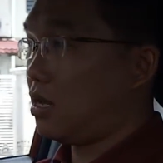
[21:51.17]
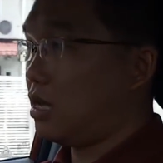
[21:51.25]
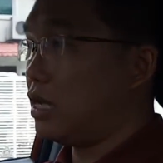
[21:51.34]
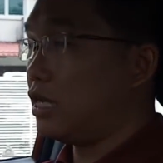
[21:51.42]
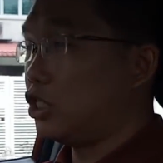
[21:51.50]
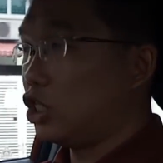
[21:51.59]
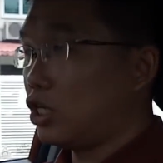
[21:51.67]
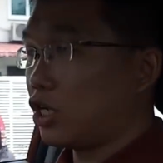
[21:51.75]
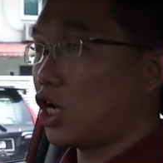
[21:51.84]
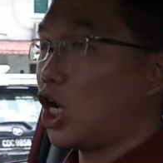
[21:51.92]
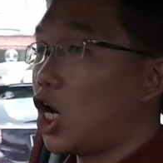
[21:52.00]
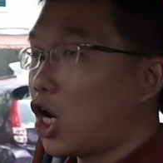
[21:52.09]
is it a
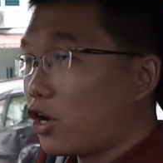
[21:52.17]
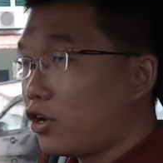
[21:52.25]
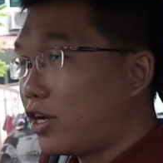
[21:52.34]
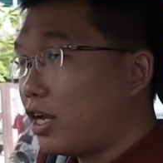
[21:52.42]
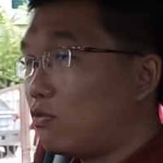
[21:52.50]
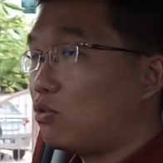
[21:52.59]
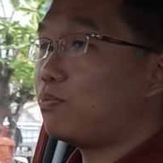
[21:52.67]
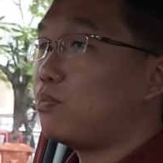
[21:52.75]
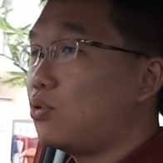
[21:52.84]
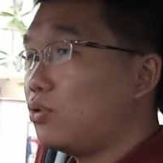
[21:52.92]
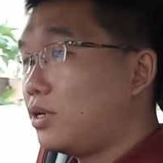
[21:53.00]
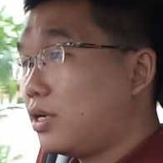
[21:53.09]
car that would put